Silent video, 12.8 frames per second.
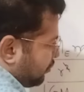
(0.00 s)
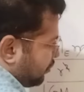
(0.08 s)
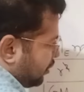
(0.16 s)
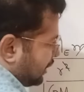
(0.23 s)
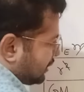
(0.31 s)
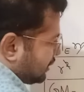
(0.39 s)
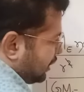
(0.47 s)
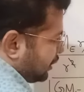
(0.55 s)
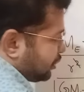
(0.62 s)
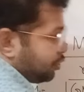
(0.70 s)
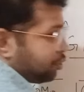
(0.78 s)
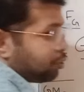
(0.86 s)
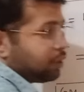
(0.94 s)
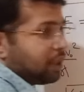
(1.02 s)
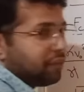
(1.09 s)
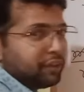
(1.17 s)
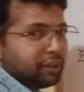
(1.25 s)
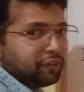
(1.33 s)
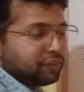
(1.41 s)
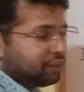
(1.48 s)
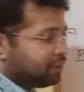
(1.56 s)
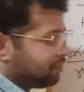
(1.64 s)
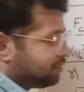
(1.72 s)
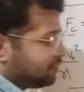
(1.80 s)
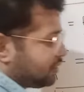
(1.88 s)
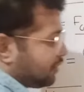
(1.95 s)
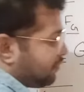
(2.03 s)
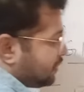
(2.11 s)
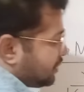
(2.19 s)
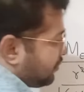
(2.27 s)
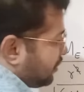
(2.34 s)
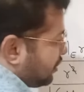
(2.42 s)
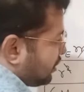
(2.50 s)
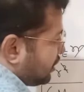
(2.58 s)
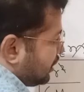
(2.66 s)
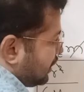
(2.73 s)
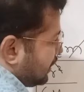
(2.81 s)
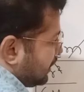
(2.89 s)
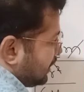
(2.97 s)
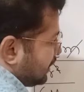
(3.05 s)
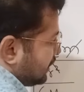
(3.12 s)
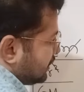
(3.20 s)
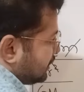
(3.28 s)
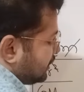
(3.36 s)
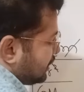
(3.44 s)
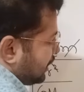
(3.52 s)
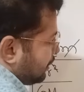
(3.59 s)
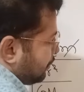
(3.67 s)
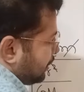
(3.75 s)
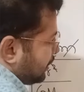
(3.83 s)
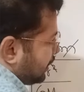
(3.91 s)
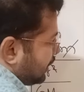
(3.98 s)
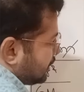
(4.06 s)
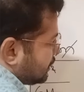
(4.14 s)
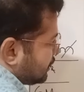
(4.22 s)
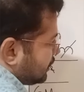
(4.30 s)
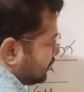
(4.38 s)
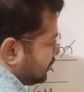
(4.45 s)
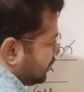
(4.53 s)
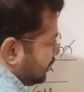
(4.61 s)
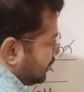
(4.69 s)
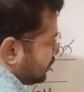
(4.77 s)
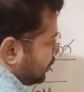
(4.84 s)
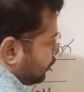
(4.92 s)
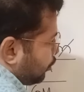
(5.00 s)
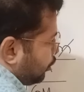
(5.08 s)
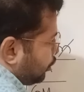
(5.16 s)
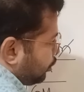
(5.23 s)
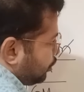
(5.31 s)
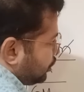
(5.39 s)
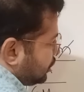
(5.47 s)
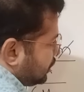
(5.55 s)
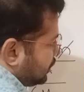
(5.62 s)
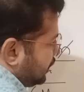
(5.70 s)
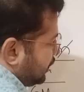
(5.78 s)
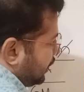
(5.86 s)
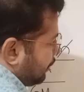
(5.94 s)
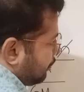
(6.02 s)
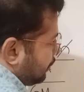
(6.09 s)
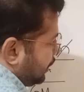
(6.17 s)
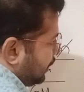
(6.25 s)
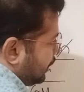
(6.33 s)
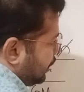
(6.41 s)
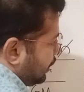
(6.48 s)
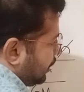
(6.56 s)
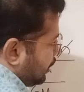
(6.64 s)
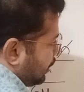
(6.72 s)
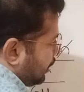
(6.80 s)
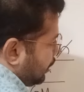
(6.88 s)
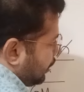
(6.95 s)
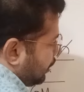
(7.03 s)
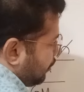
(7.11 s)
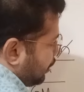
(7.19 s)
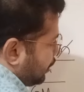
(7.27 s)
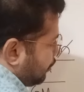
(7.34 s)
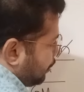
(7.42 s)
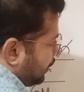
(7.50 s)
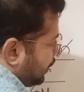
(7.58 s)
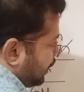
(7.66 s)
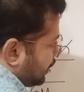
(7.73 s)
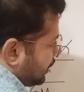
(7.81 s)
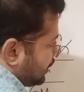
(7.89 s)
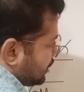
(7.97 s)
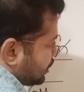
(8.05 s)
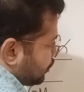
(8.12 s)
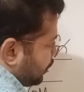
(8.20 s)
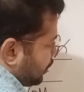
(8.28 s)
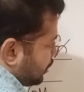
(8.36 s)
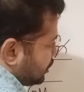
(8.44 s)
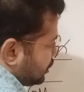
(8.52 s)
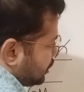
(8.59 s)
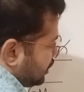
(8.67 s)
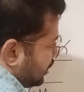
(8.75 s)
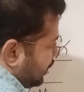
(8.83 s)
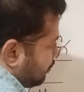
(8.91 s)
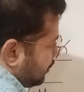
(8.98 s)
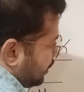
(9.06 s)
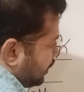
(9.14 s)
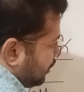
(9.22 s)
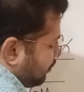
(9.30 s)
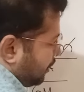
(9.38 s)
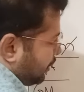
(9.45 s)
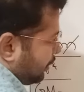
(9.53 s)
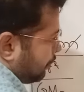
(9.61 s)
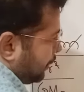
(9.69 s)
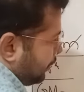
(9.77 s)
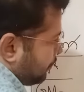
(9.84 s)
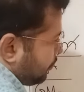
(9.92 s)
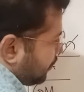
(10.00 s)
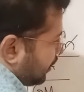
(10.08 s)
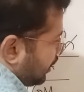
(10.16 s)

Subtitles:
of acceleration due to gravity on the surface of earth, g can be written as g is equal to gme divided by re square, gme divided by